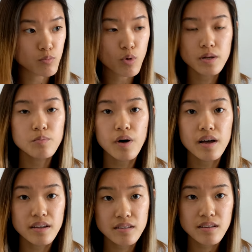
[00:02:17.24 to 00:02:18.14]
one
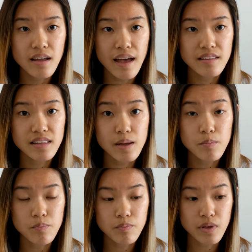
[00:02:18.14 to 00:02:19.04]
button and they
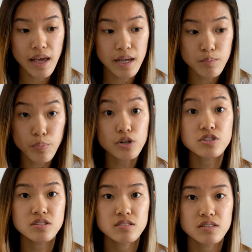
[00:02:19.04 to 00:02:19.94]
get
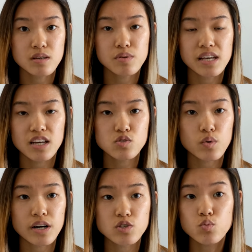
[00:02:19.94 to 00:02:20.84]
burst D P S,
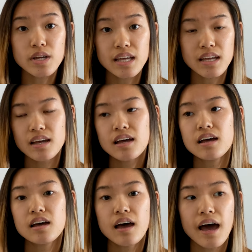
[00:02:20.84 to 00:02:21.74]
whereas we
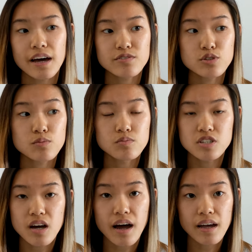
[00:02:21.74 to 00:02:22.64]
have to
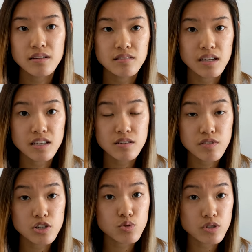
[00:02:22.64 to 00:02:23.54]
dot
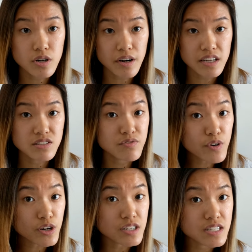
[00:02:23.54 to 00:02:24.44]
individual targets
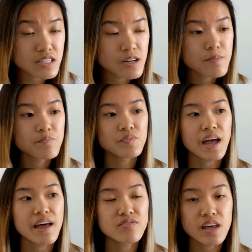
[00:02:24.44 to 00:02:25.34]
first
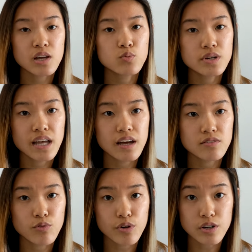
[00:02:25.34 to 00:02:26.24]
and then we
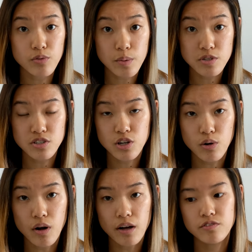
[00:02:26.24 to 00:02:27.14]
get Void Eruption to go
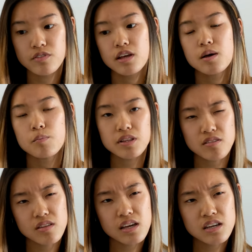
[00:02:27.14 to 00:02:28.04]
off. But the
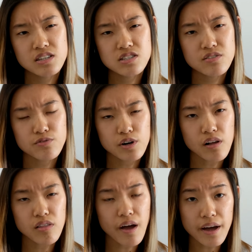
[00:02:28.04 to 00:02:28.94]
thing is, for
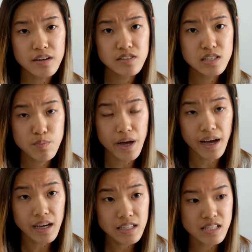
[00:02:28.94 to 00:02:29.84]
a lot of these
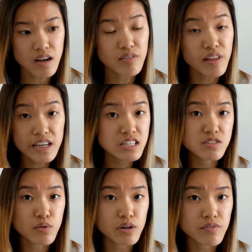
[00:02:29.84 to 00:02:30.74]
packs, unless
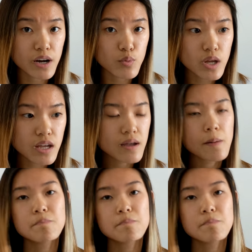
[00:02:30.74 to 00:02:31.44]
it's Fortified Week,